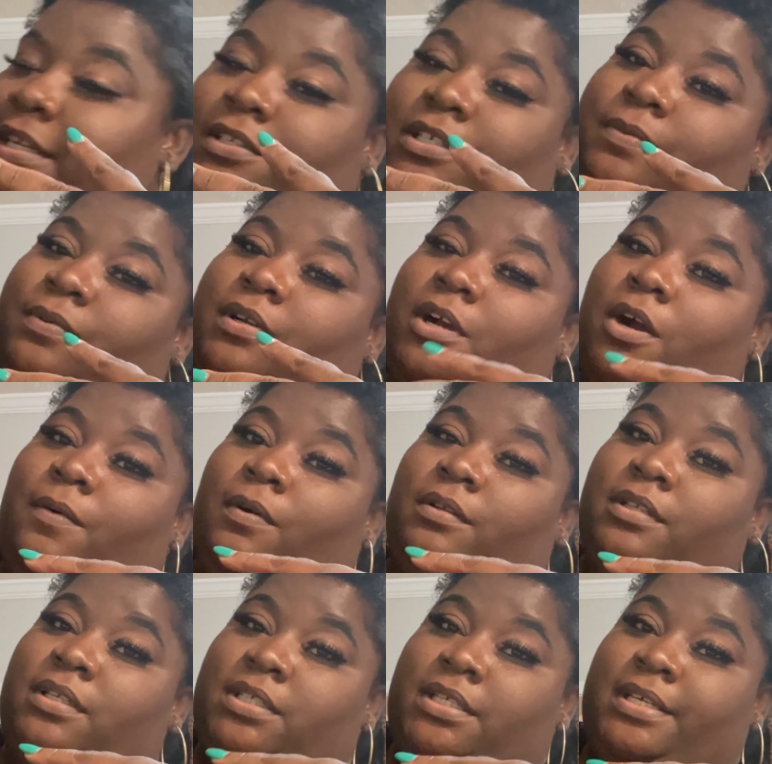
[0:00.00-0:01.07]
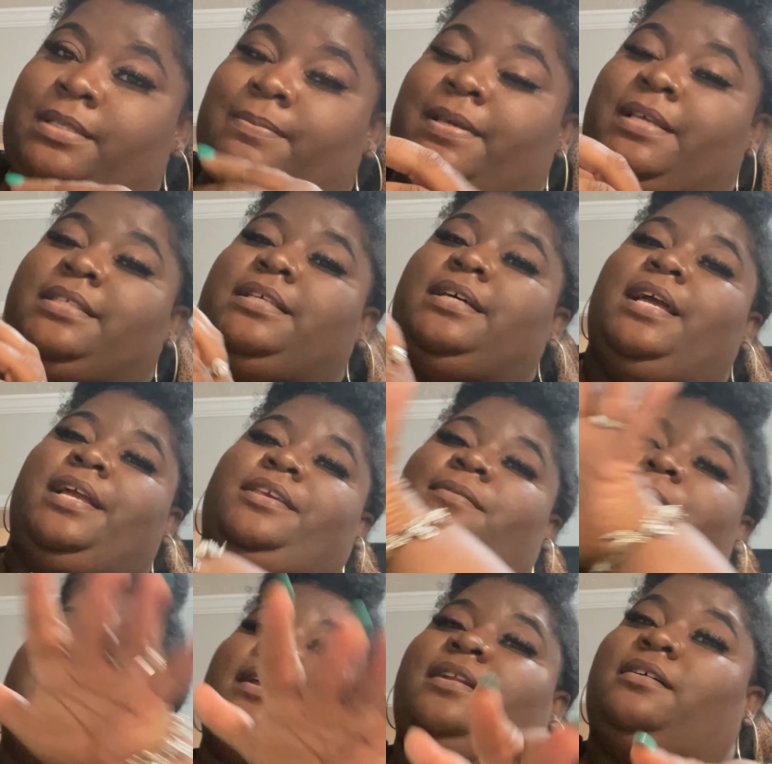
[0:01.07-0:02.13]
that you wanna go on the cheese pizza and you
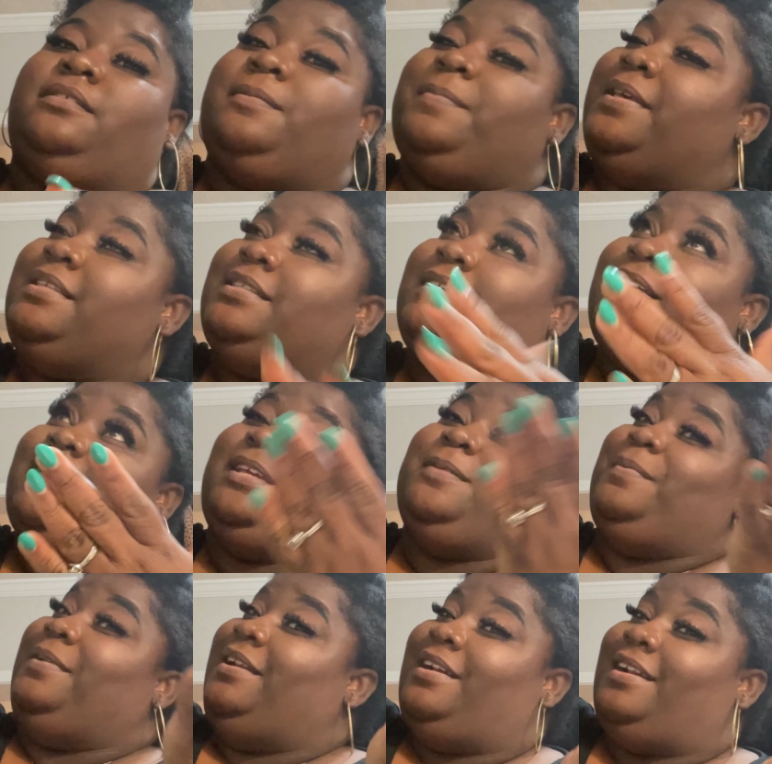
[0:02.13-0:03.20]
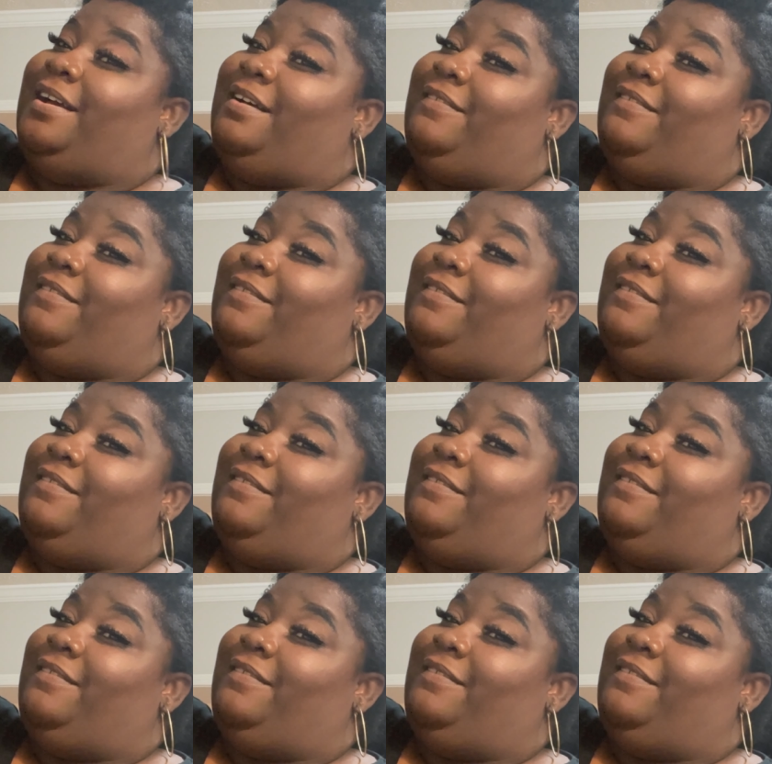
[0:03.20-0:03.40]
put it on the pizza and you put it in the